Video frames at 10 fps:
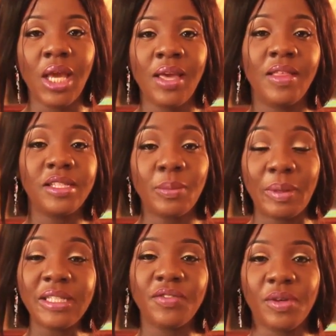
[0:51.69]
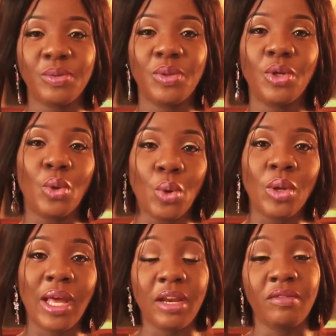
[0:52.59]
there's a big difference between a goal
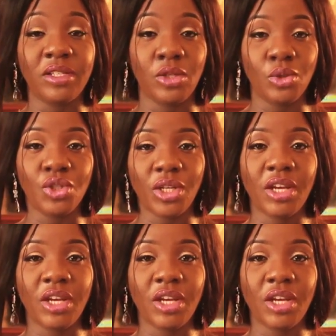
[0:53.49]
and a resolution.